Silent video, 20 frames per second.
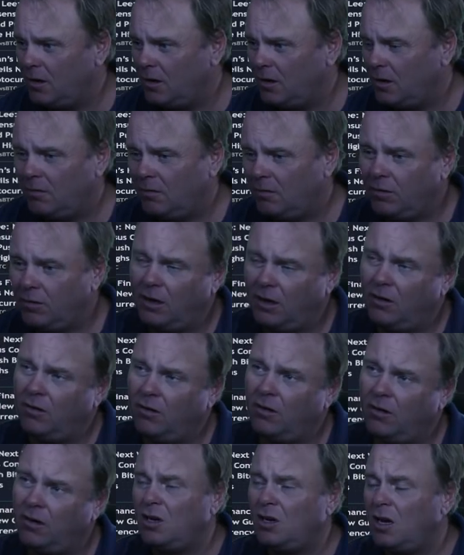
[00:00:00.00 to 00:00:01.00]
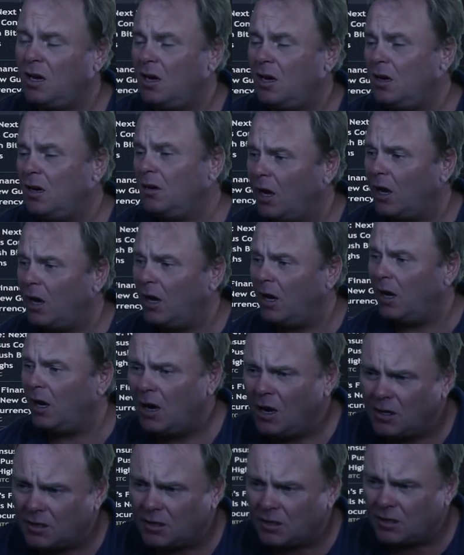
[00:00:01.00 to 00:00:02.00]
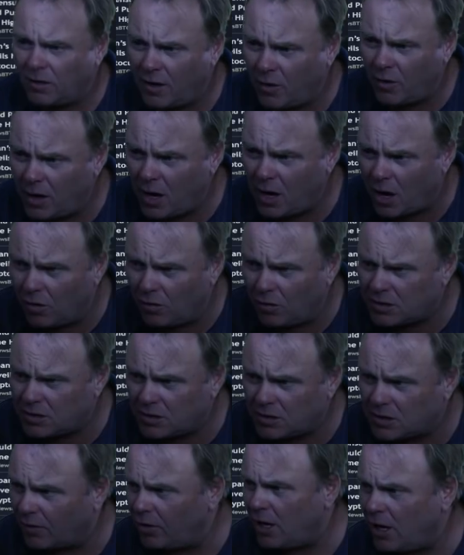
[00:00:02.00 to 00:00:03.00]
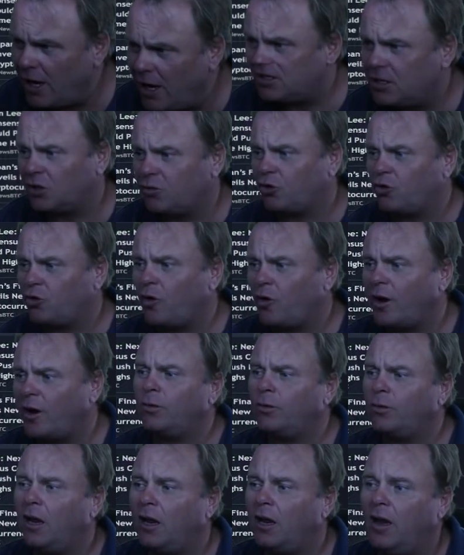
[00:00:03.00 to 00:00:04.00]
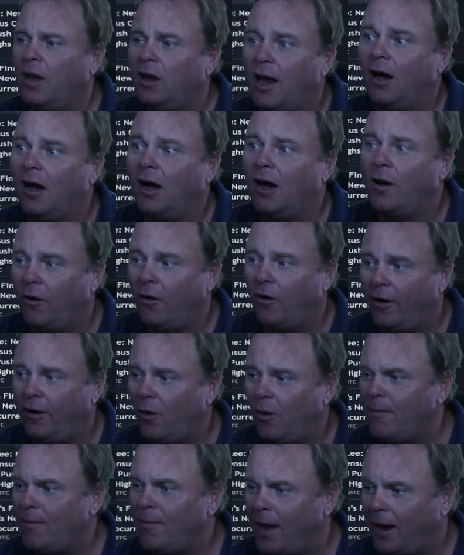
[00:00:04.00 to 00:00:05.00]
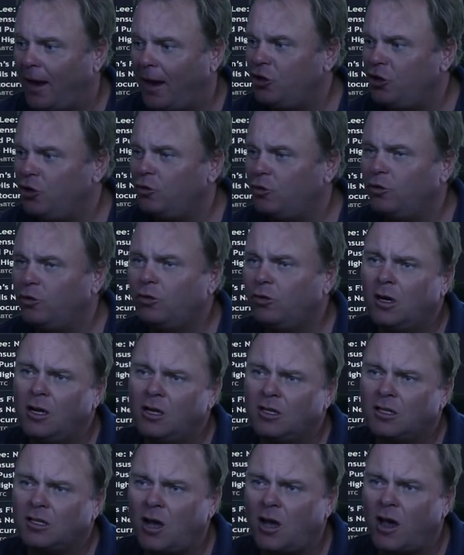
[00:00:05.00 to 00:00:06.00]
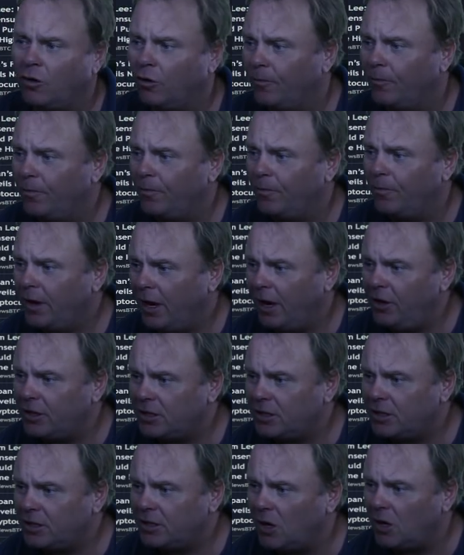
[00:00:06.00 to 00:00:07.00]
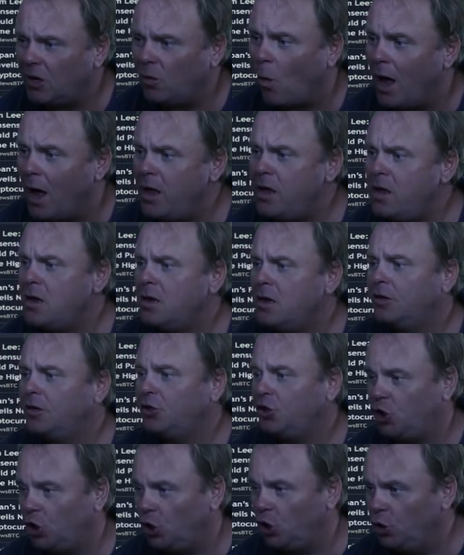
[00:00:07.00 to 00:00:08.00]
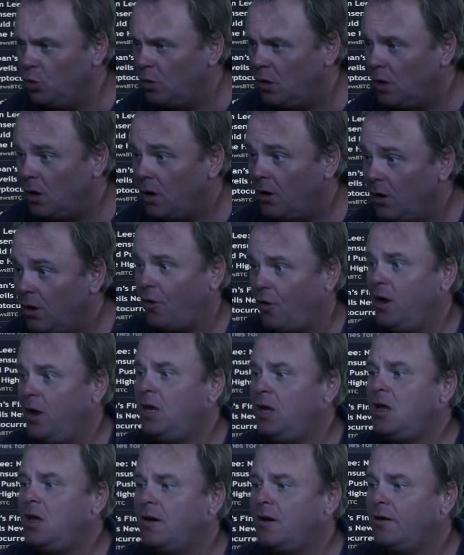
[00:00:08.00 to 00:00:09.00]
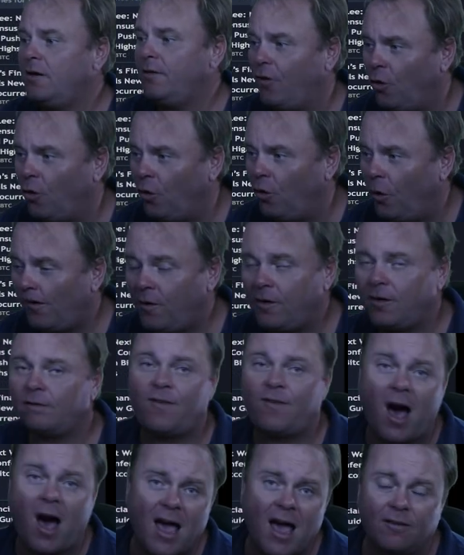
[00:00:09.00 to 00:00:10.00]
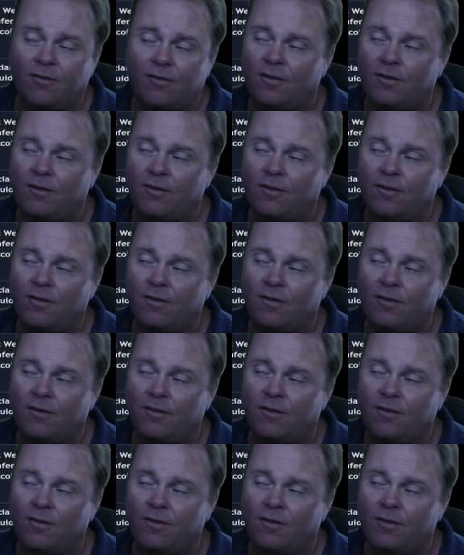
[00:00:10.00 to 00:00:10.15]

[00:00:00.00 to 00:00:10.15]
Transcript: But there it is, yeah, okay. So there we go, 78.6 retracement, and now we're on our way making a new cycle. And you can see, 1, 2, 3, 4, 5.